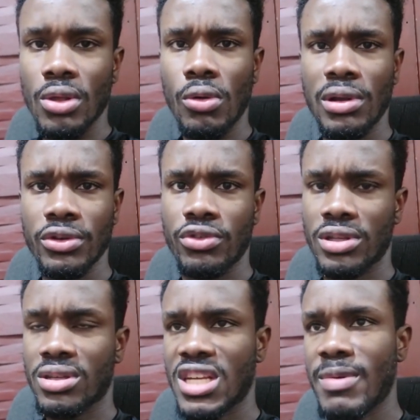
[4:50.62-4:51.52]
golden
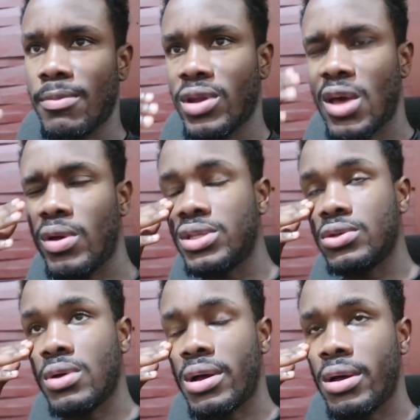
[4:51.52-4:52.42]
crust. Because I remember when I went
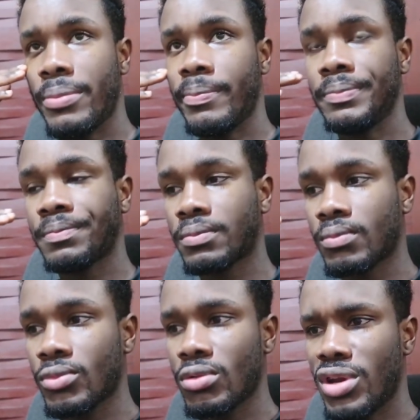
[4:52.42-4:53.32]
to
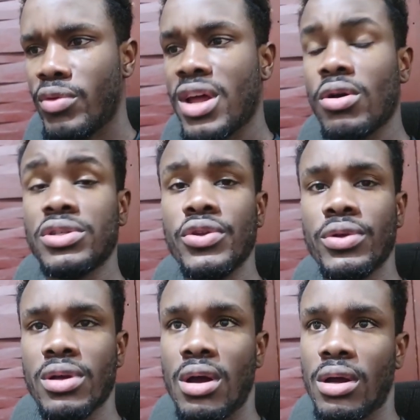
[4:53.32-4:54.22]
when I go to New
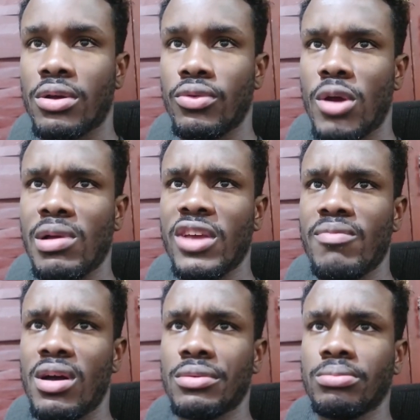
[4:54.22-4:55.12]
York, normally
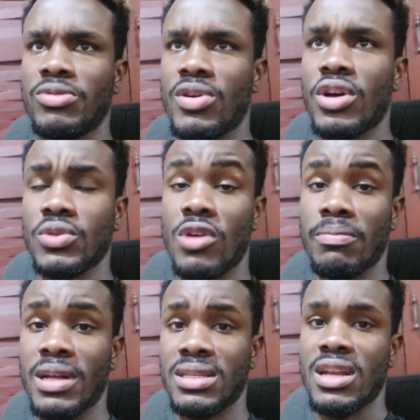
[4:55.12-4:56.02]
my cousin
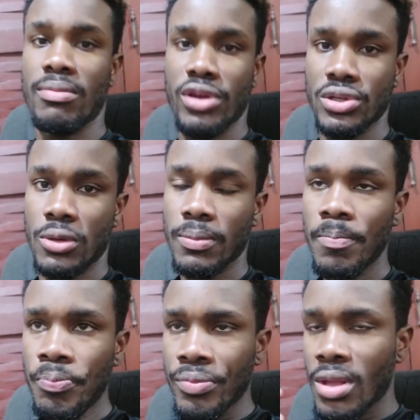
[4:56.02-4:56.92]
one patty had to bring it up.
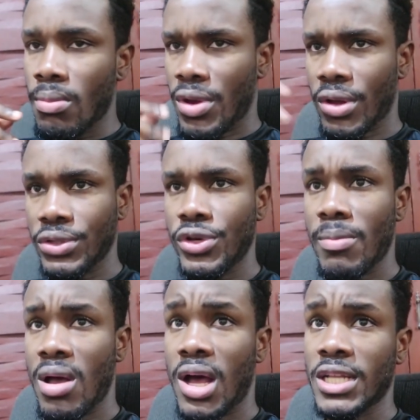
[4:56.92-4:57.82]
When I go to New
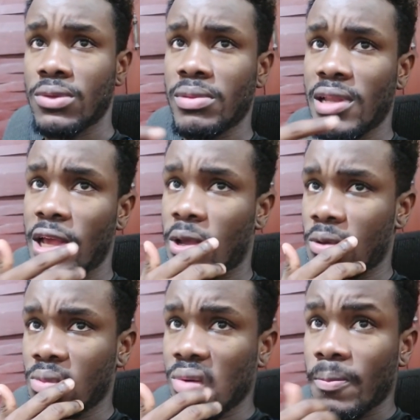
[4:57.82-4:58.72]
York, my aunts would be like,
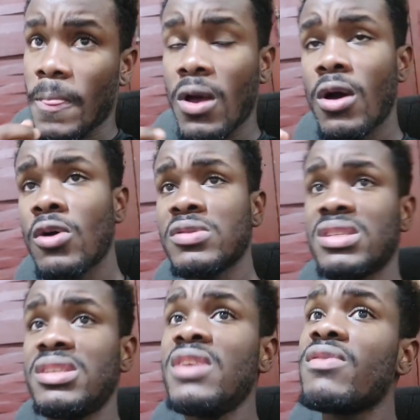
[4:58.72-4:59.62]
oh,
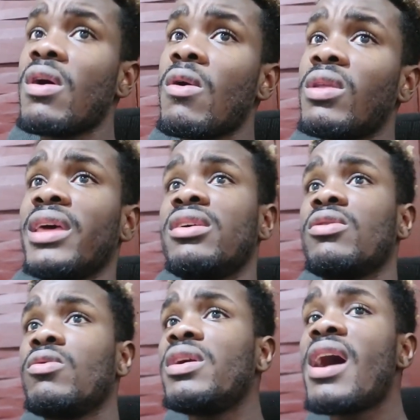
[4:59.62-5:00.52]
Steve-o, like,
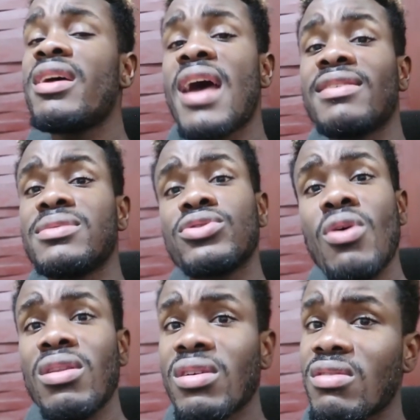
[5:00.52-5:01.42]
we gotta have some
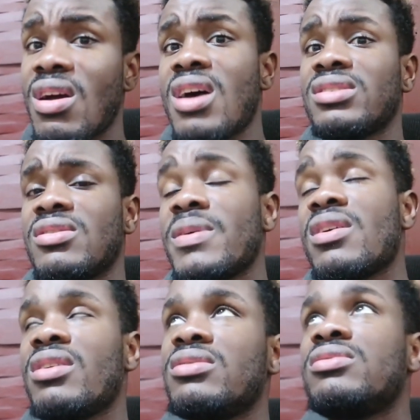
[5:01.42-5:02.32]
golden crust, something
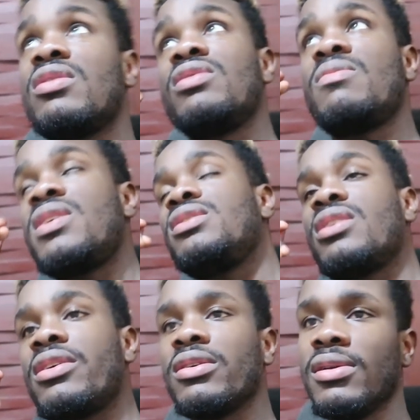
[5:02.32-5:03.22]
like that is so
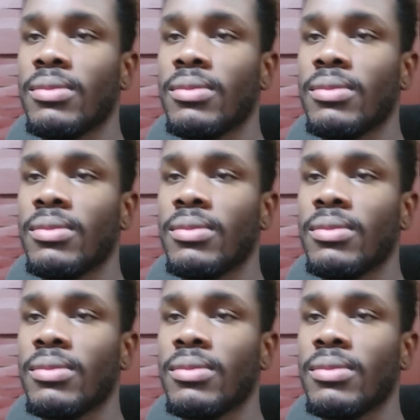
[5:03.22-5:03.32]
amazing,